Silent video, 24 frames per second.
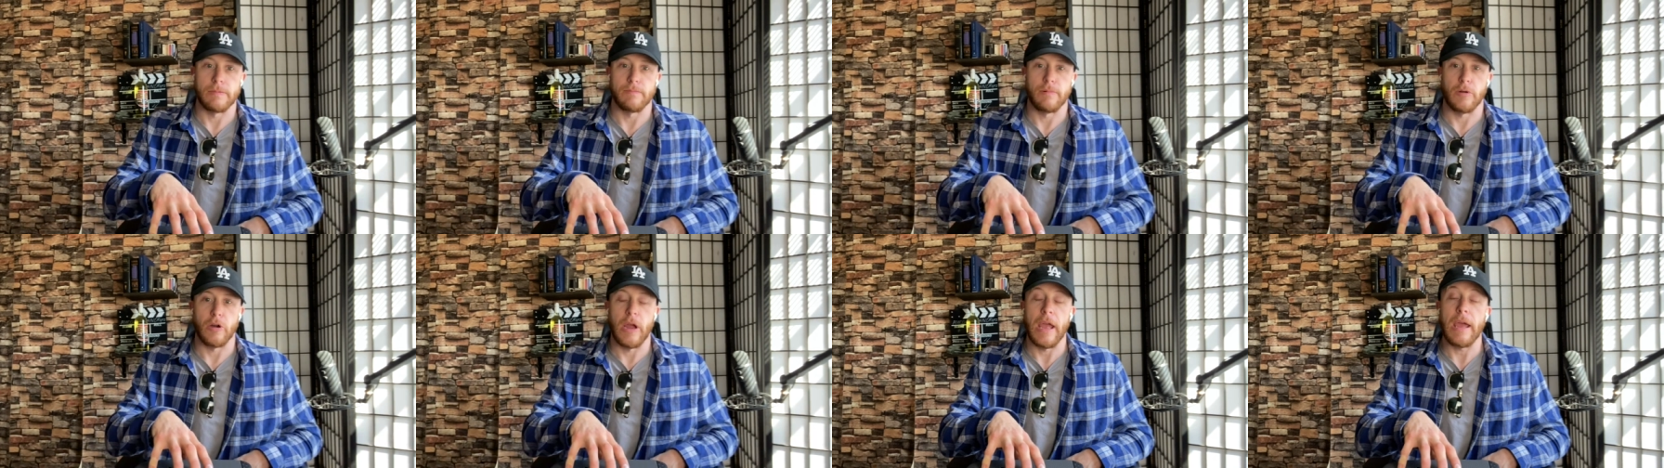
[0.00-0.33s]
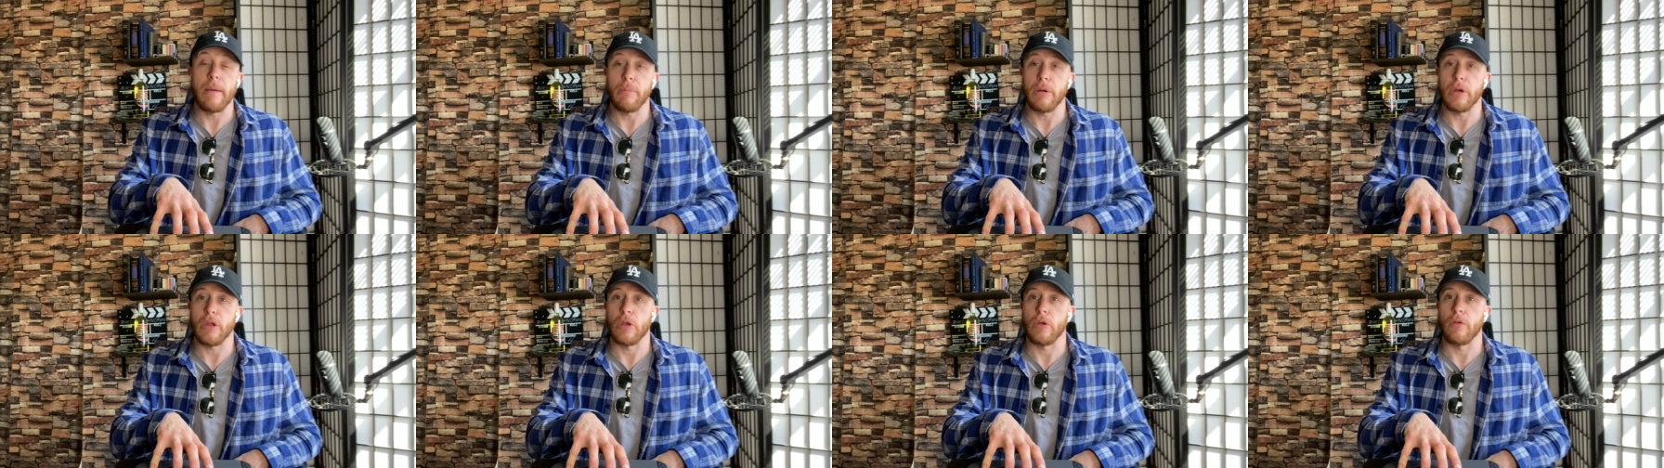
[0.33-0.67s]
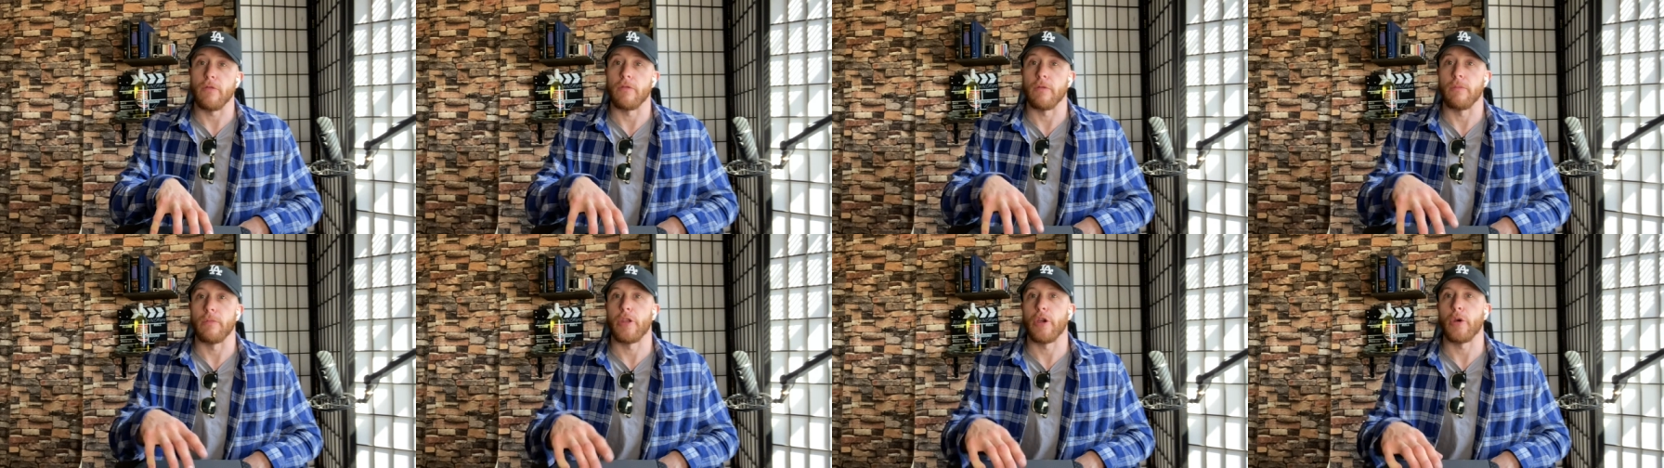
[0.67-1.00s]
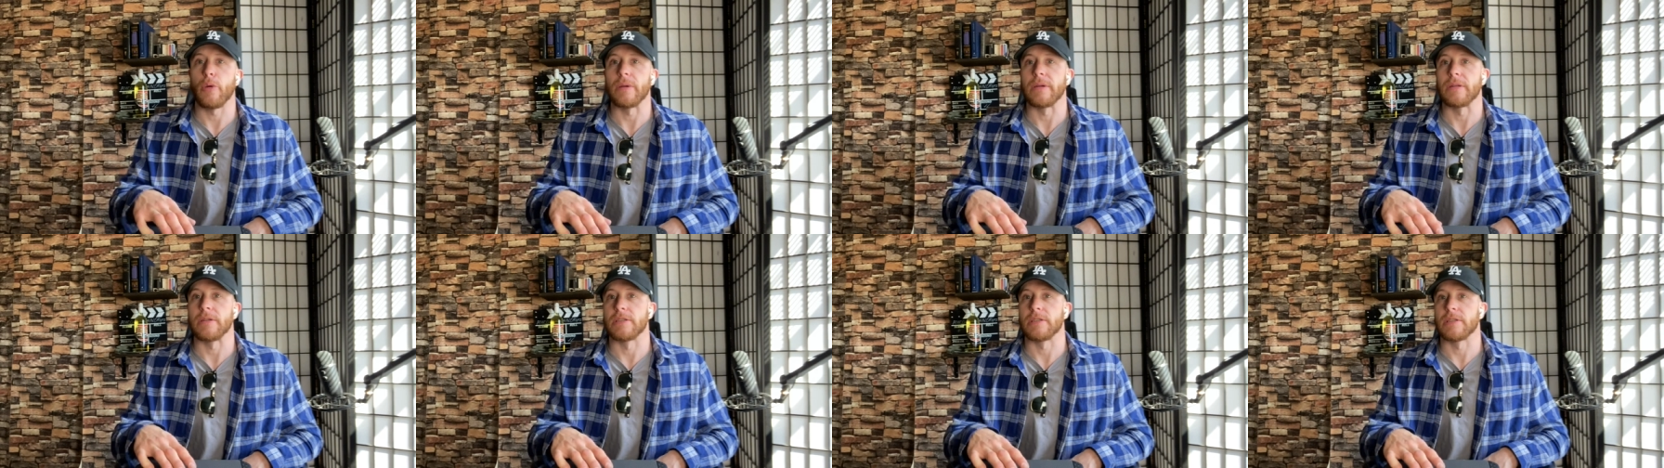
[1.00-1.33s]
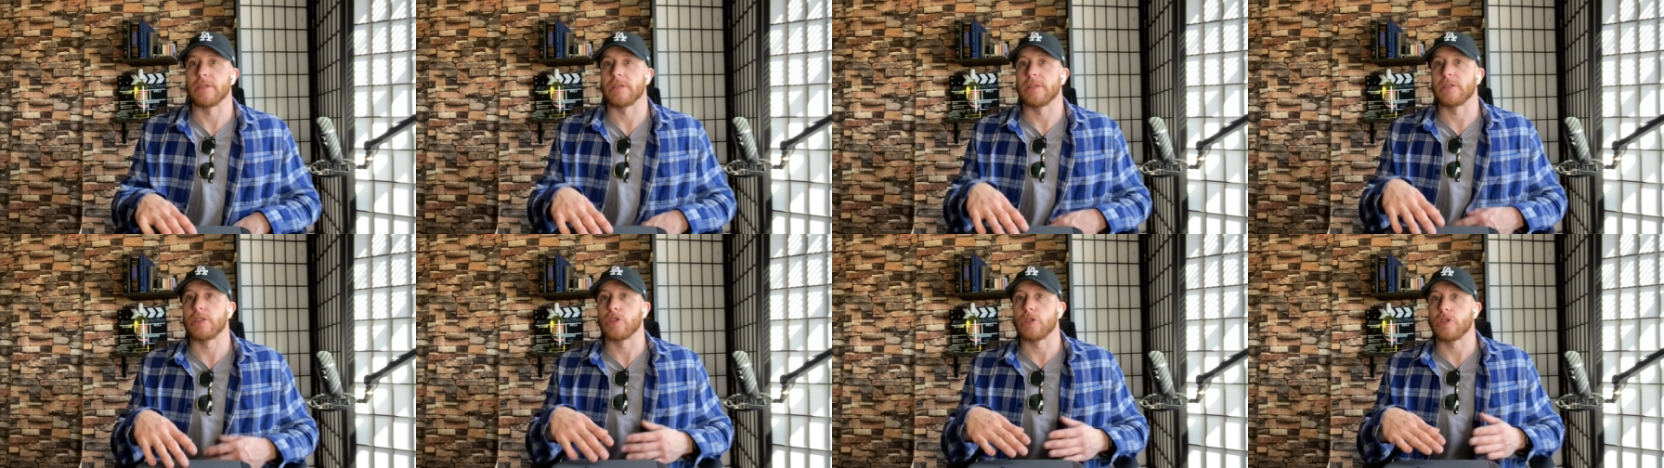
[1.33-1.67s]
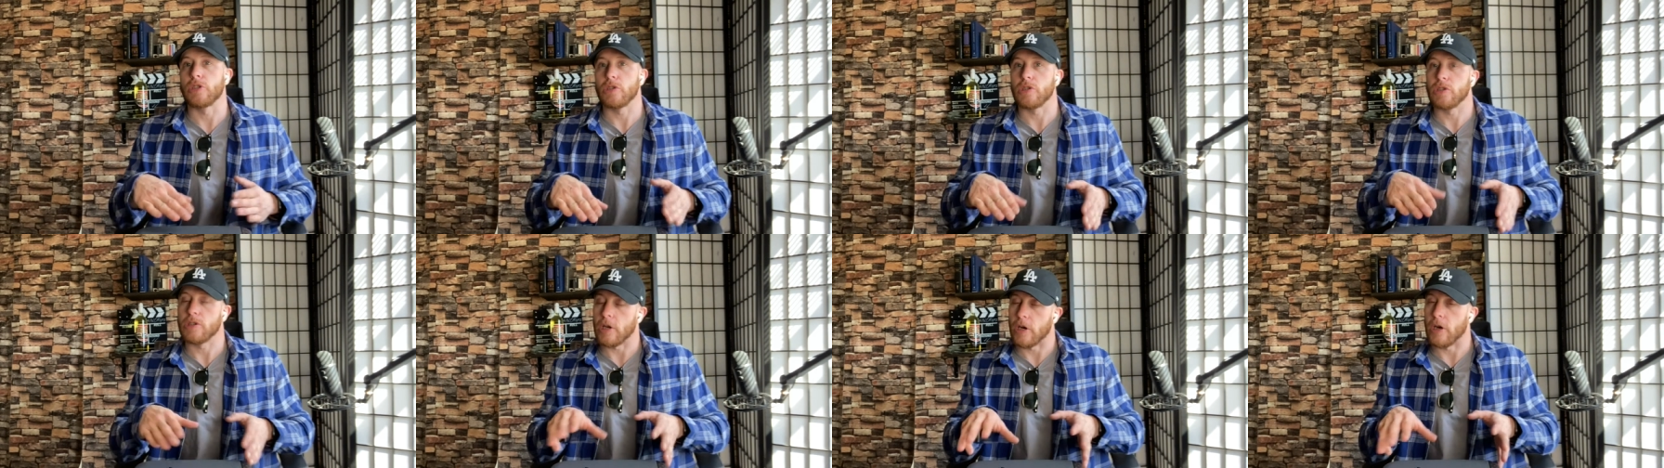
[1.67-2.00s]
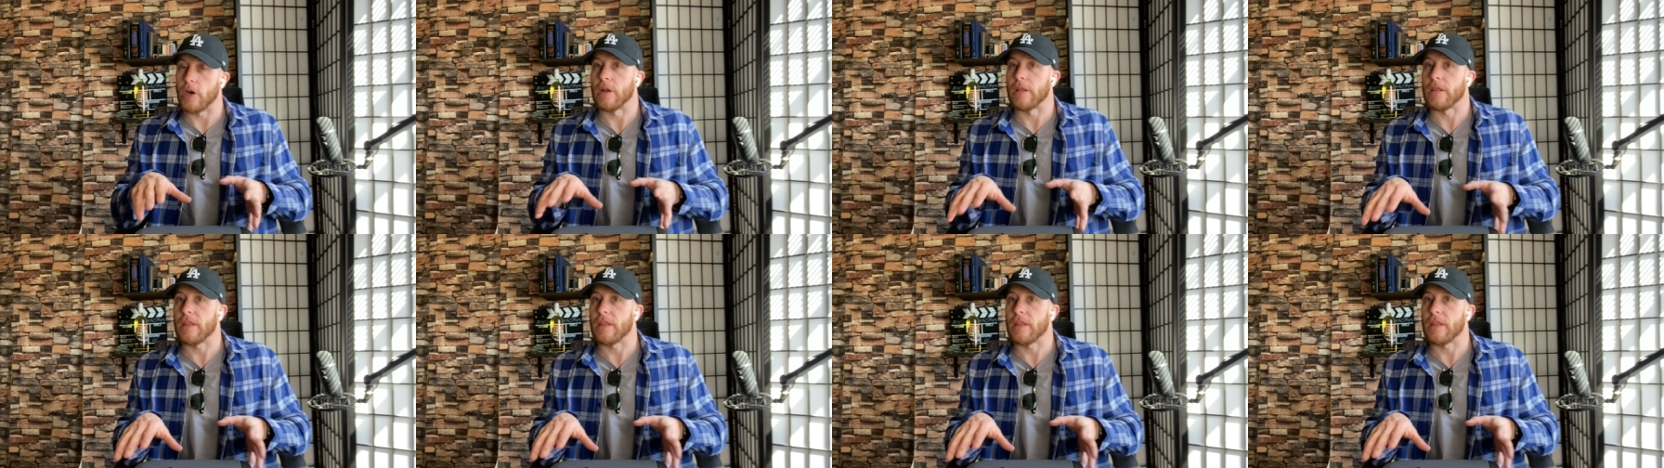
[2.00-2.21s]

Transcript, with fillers: prohibit you from doing certain